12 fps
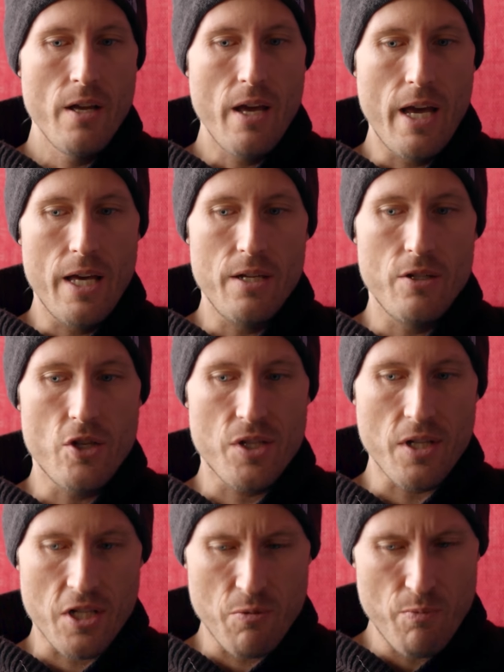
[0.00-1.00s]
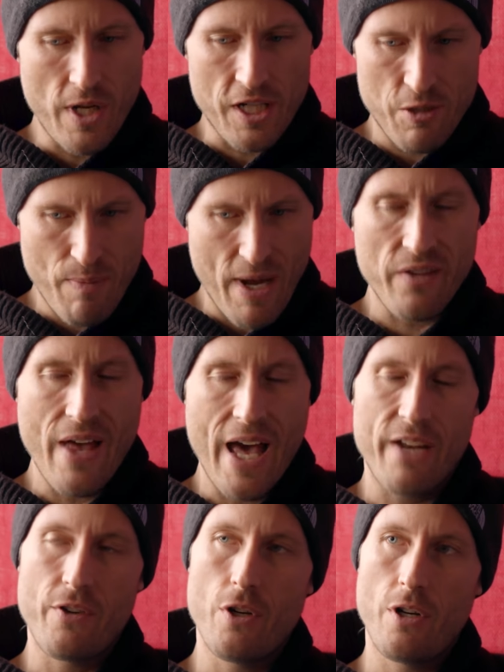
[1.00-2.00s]
Exactly. And just ex expect
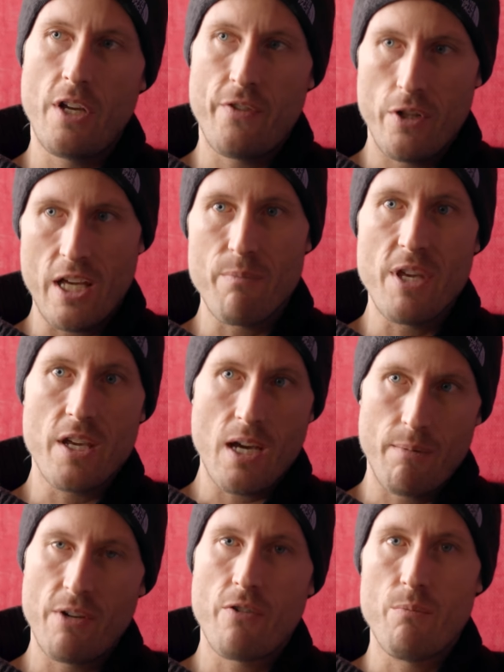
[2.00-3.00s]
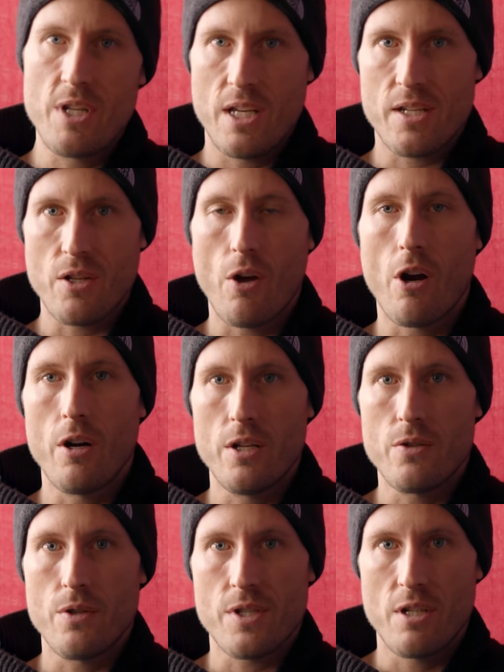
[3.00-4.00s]
that if you're if you're like me coming from DSLR
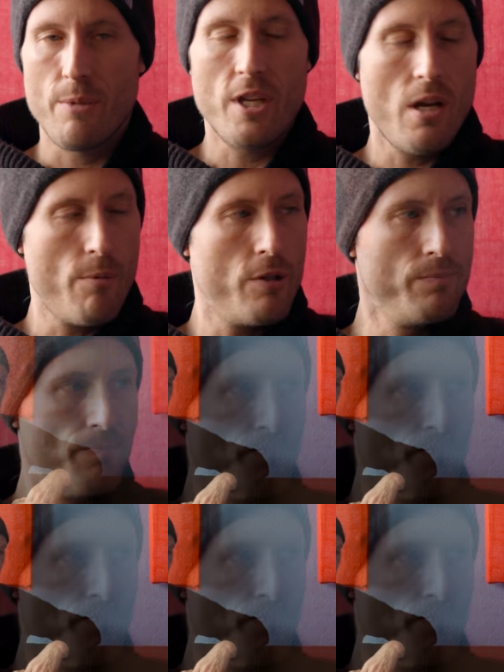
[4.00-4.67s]
into a cinema camera.